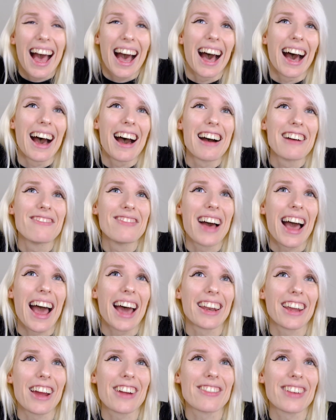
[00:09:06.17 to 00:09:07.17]
And
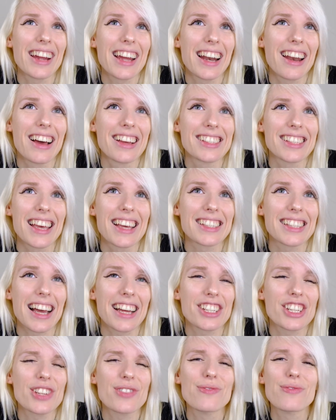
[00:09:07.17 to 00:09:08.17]
I realised that it's
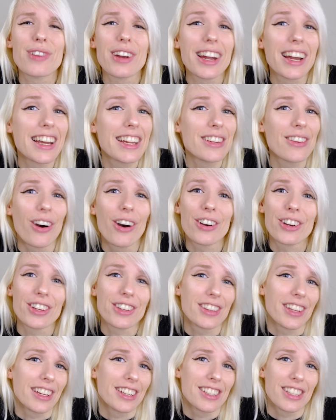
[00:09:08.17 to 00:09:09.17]
actually really not a
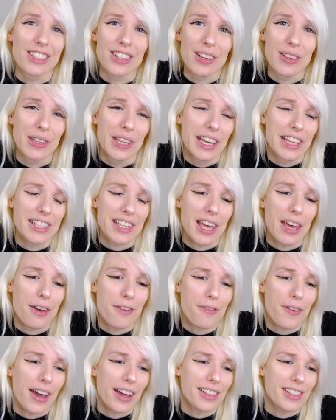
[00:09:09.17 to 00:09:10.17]
good thing to do this. It
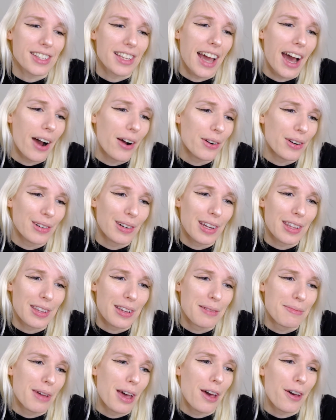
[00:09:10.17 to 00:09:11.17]
affects the
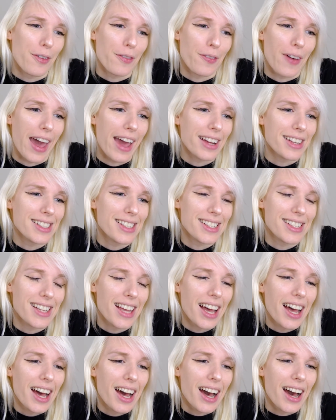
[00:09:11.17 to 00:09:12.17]
algorithm, it affects
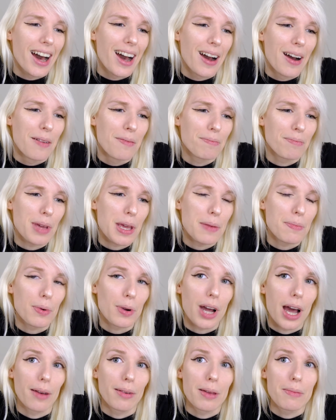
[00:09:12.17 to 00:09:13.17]
people
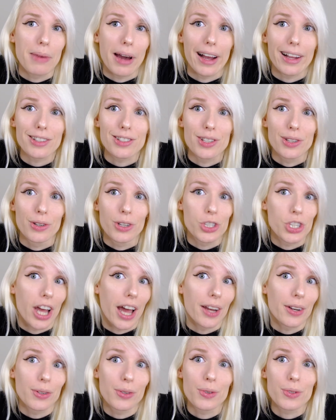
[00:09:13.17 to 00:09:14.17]
coming back to your
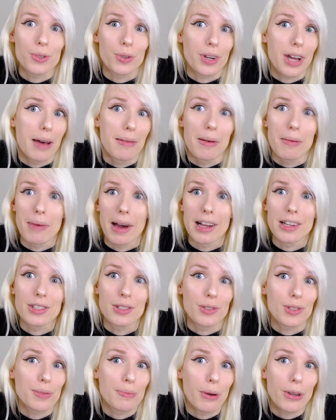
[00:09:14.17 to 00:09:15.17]
channels or coming back
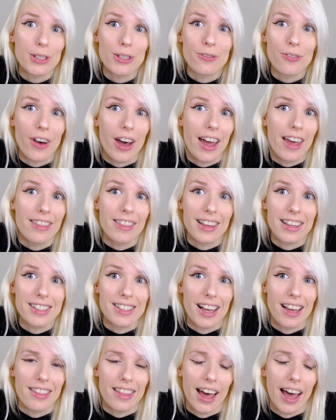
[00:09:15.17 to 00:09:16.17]
to your Spotify and things
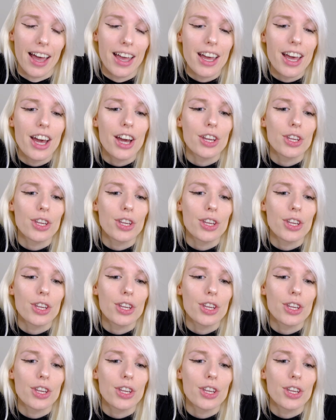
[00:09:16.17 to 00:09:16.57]
like that.